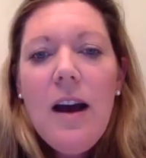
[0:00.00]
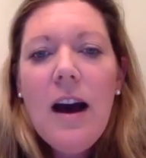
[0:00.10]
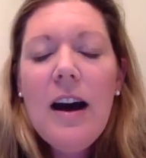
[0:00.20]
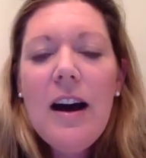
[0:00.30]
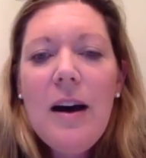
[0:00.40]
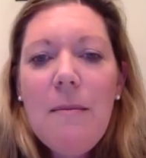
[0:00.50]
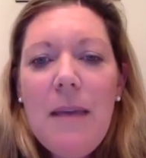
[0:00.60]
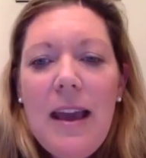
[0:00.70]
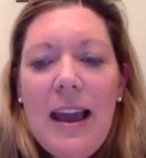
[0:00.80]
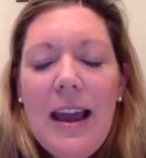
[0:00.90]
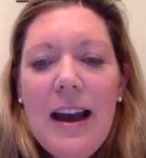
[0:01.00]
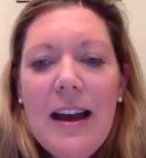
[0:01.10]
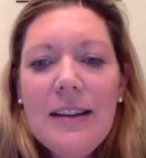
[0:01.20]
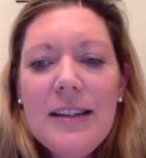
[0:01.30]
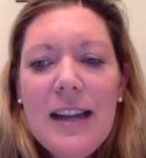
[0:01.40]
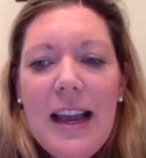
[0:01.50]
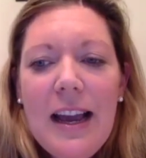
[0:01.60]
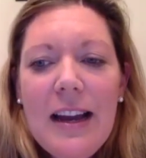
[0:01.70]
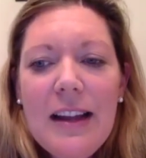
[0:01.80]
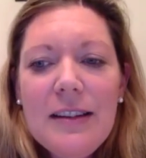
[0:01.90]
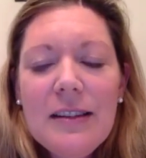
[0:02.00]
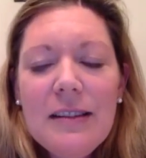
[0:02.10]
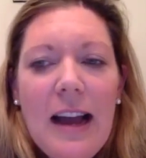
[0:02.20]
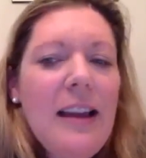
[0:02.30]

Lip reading: And I